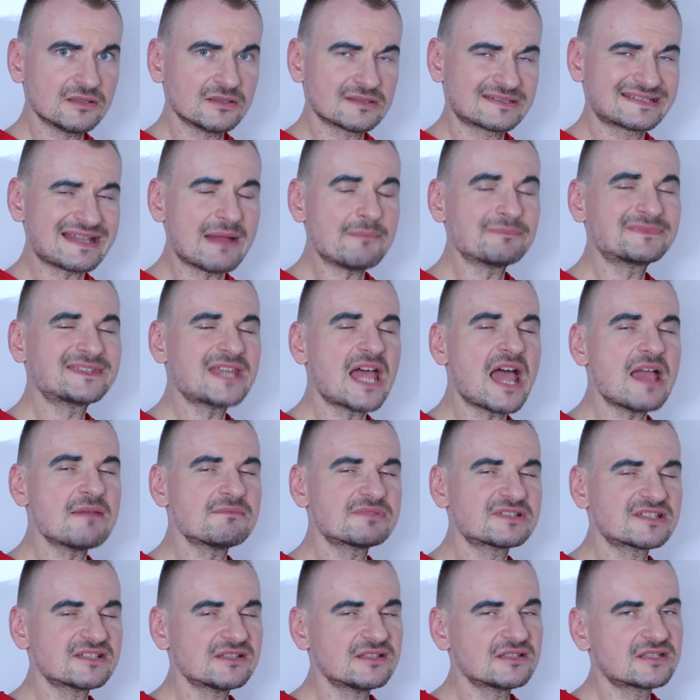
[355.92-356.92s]

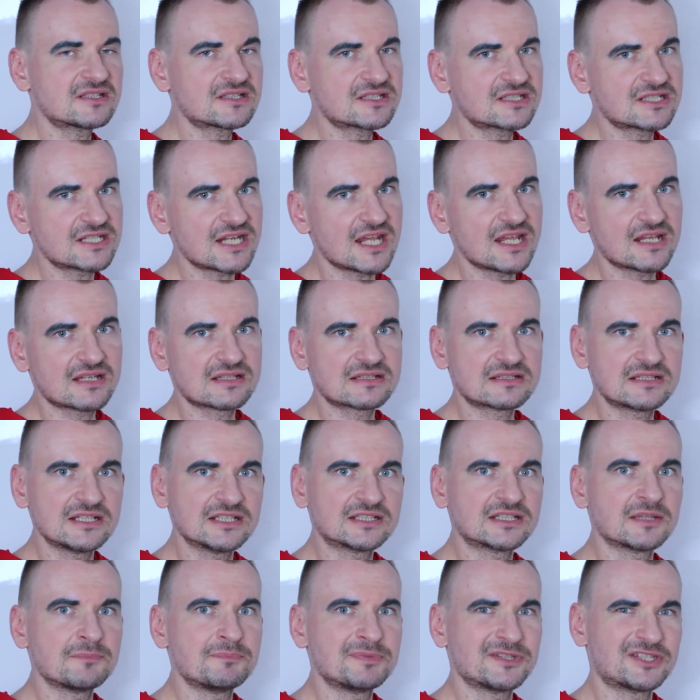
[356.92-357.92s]
sometimes it takes a
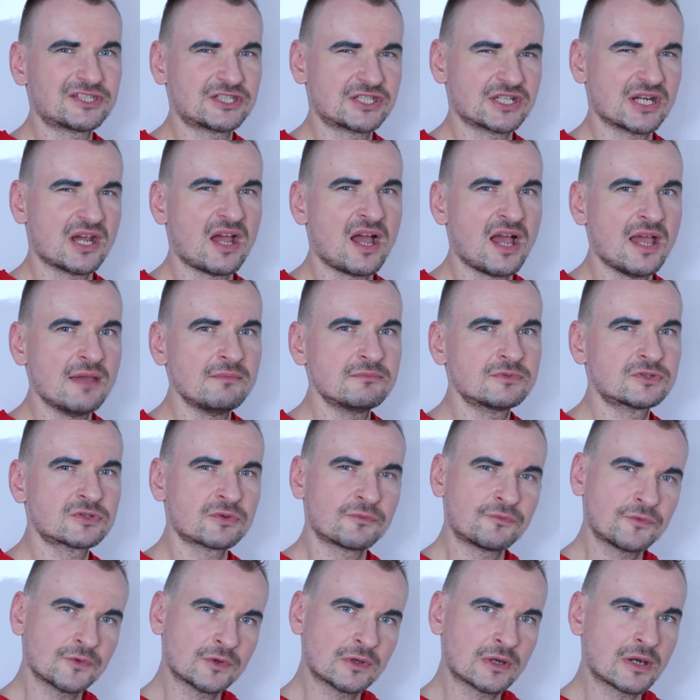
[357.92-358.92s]
little bit time
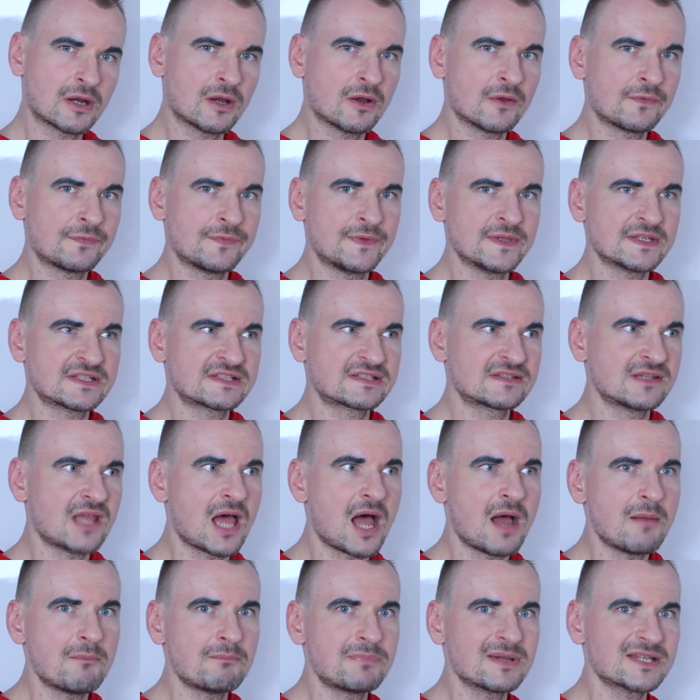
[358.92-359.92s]
to figure out these
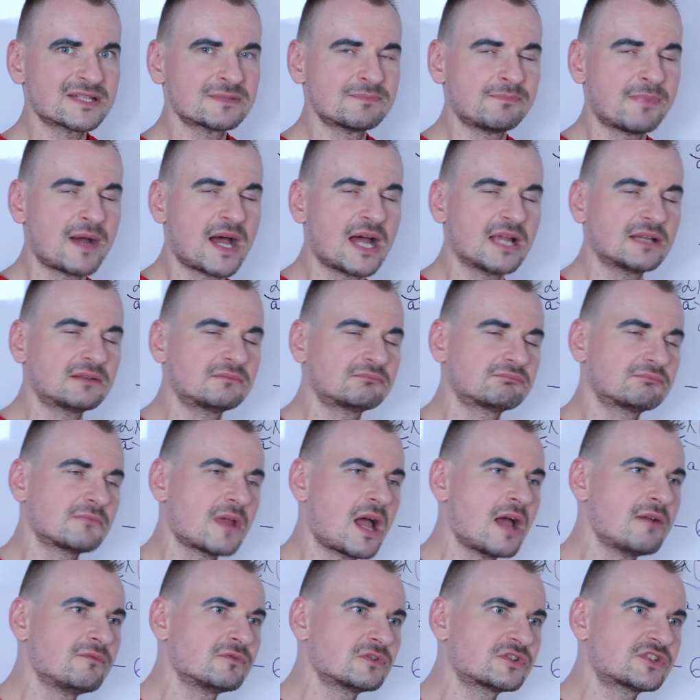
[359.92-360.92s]
numbers, but
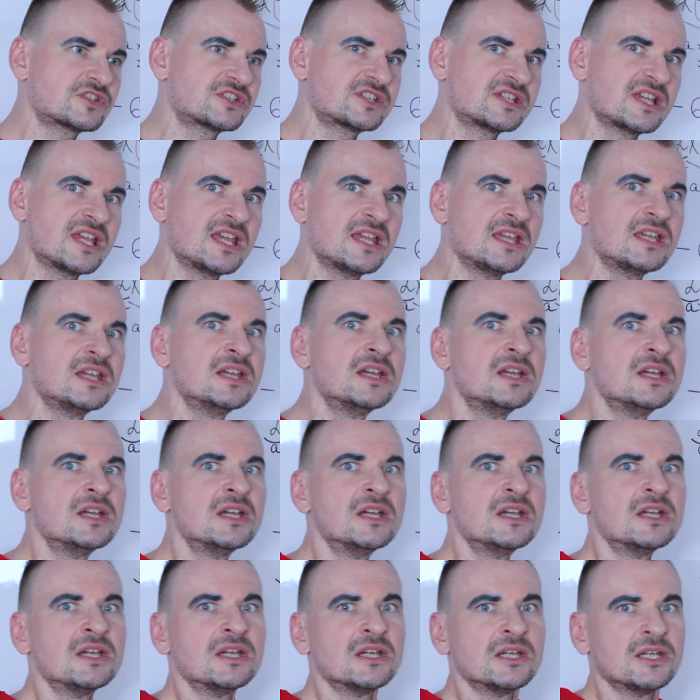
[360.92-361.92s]
I would say
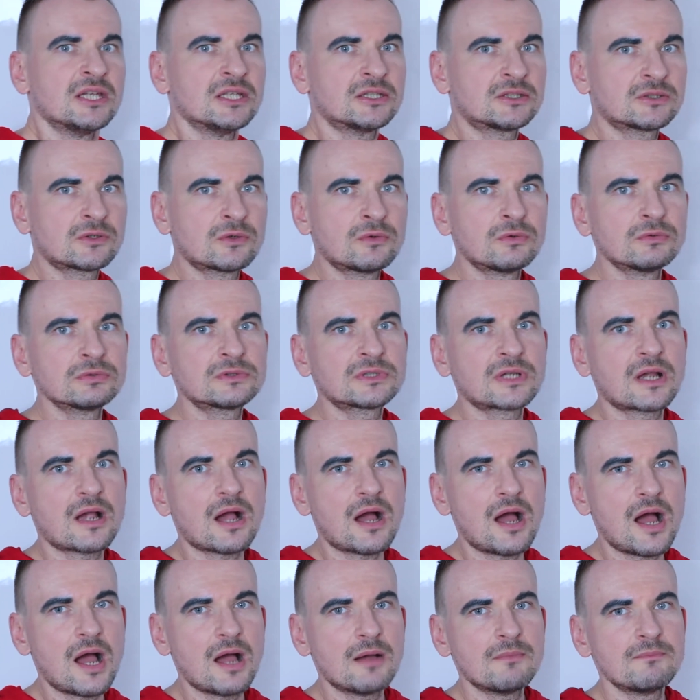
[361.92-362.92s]
it could
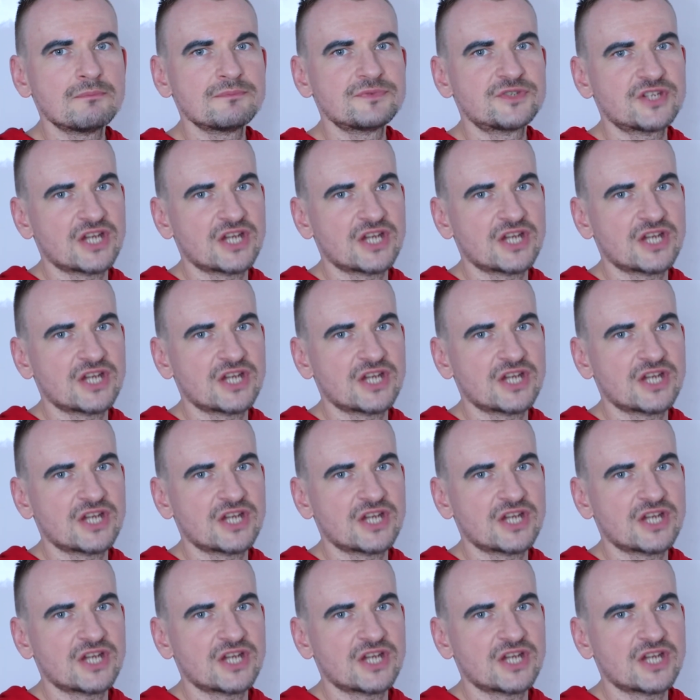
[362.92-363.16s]
come